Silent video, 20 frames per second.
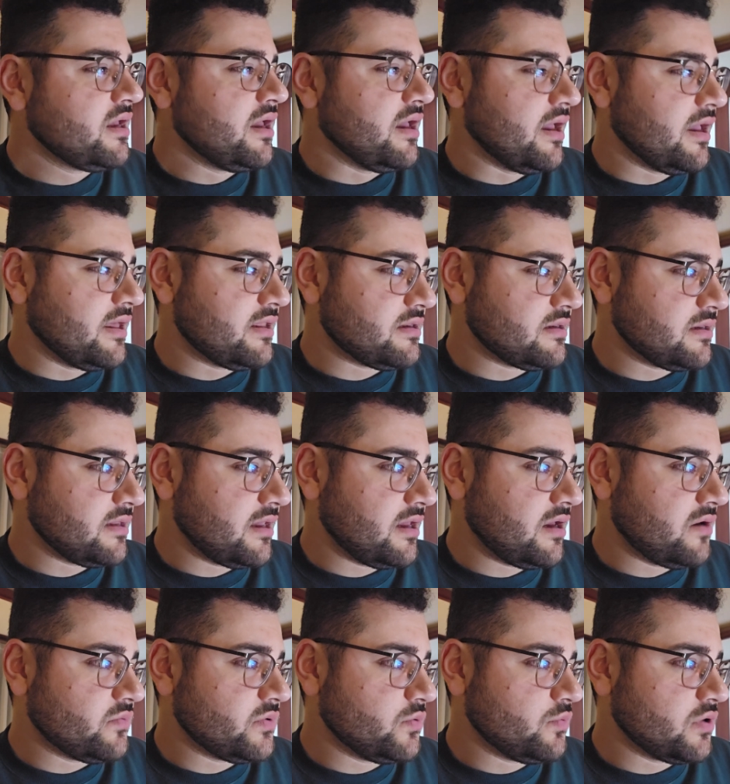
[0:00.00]
And
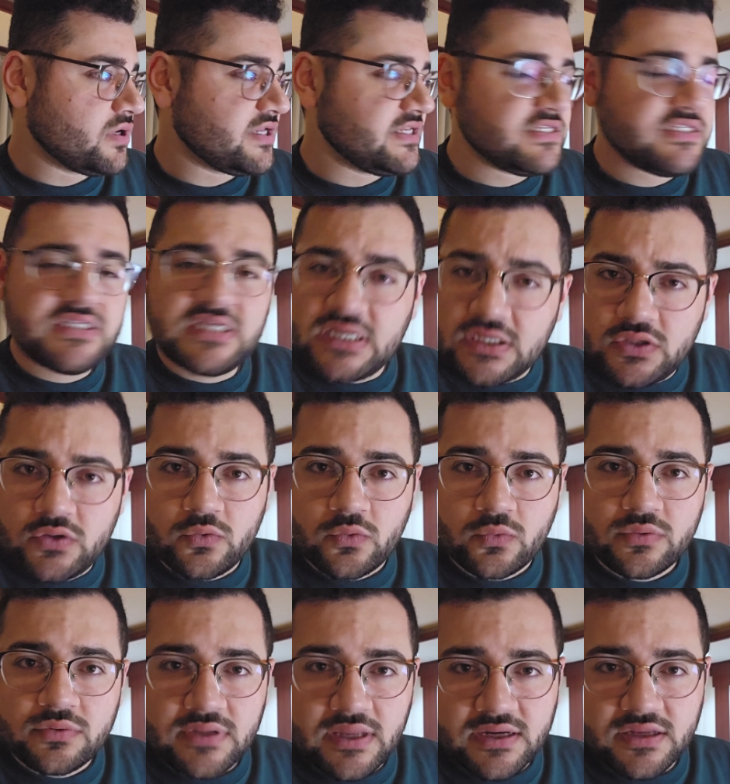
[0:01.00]
we will continue
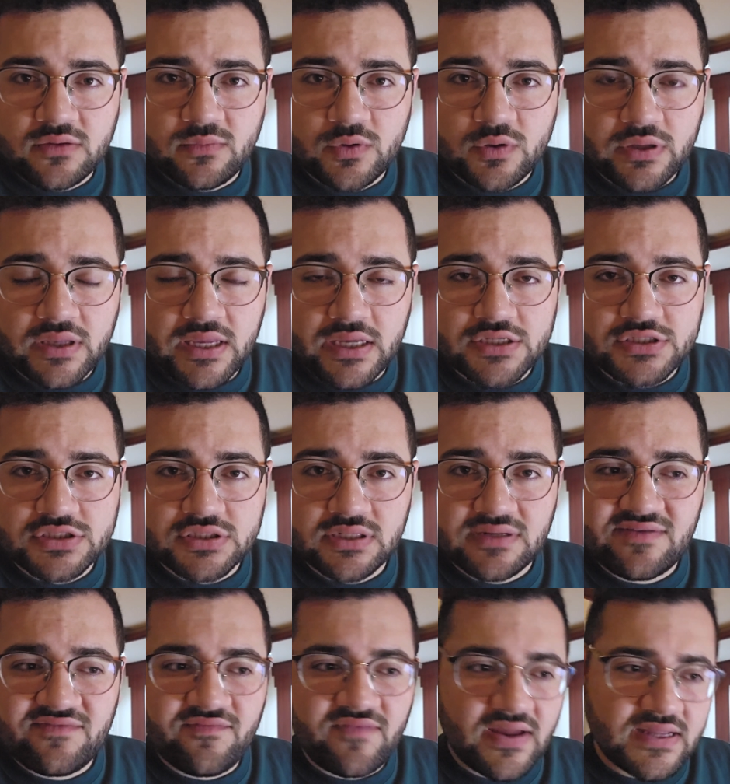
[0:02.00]
that communication and
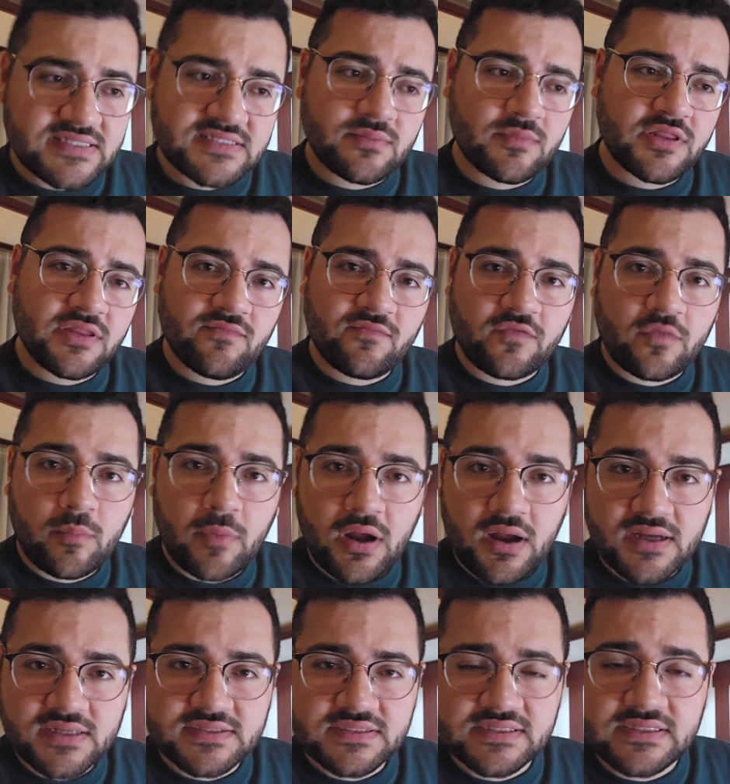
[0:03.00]
invite some of them from
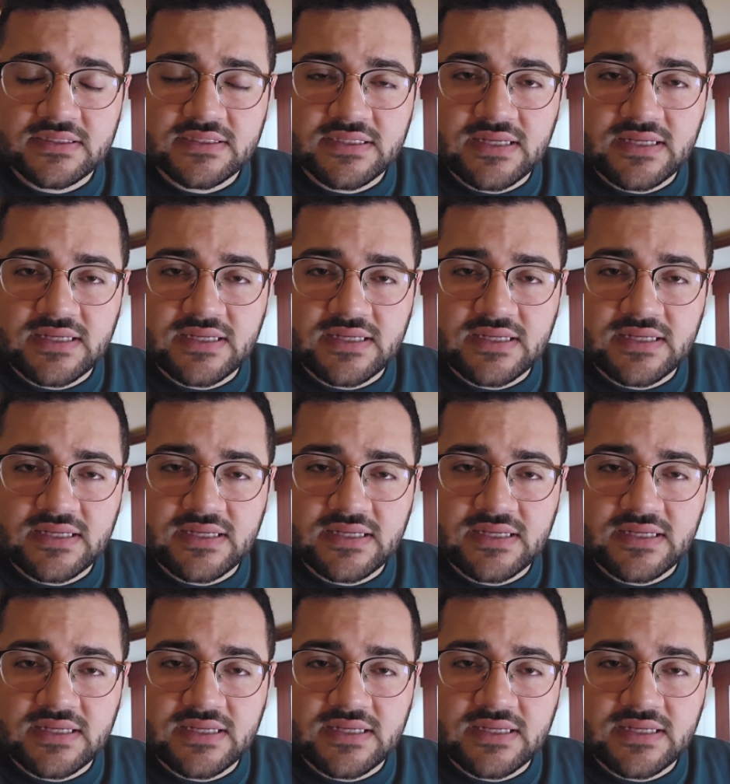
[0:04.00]
Austin to